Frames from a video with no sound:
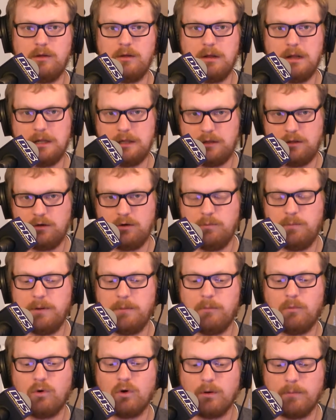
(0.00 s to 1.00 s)
a little bit
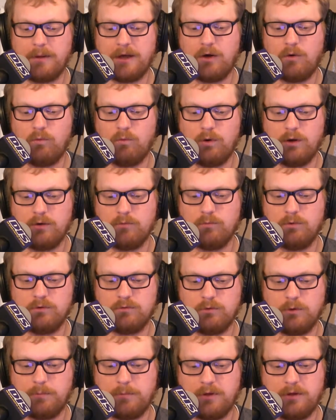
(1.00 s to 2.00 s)
more about what was
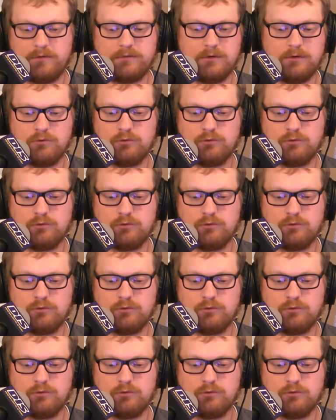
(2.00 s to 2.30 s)
replacing